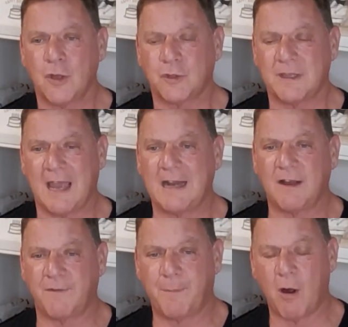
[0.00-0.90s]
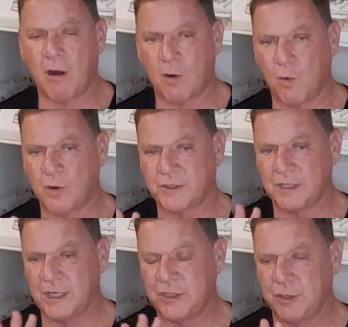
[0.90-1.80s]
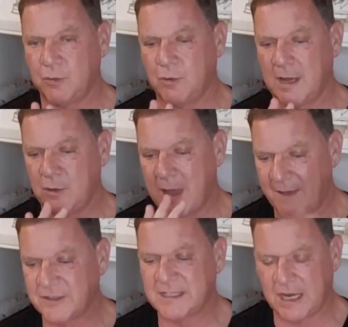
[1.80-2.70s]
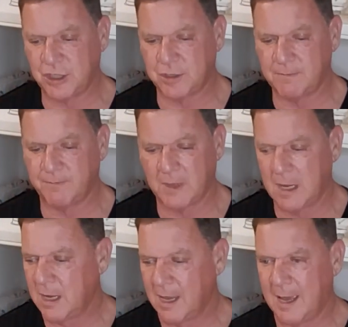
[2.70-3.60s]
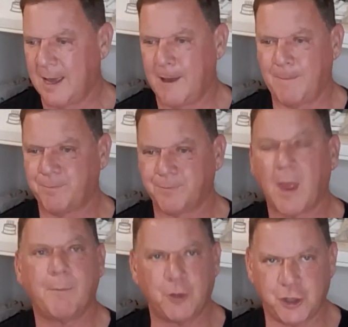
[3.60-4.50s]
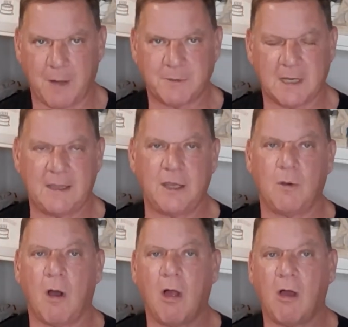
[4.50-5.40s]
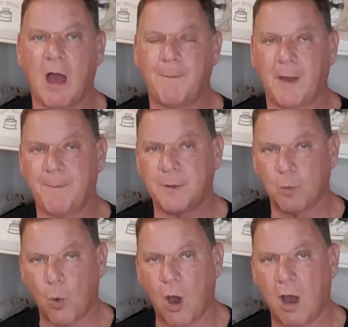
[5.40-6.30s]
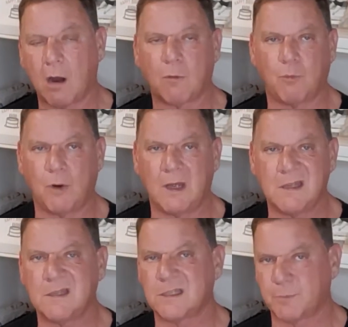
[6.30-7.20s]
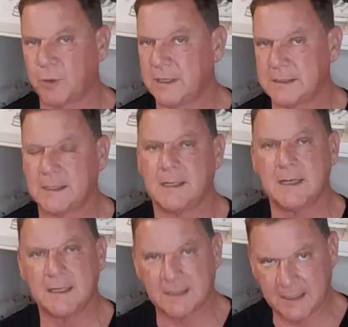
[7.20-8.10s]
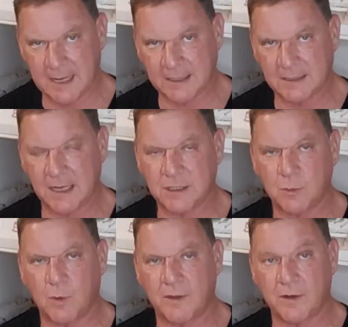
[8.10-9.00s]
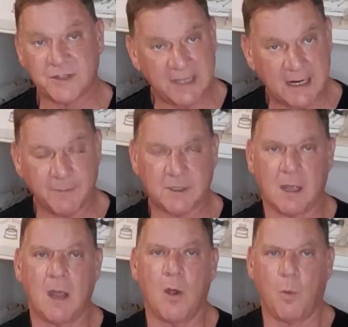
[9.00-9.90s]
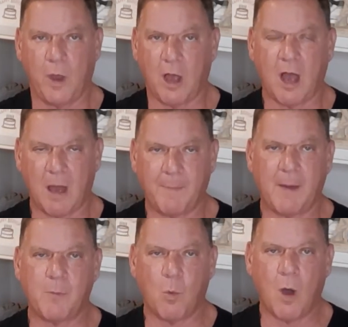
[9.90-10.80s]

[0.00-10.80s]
so the idea of a Par Course is you, you have a station, um, push-ups, and then you all hop up and walk, run, sprint to the next station where there's sit-ups. We all hop up,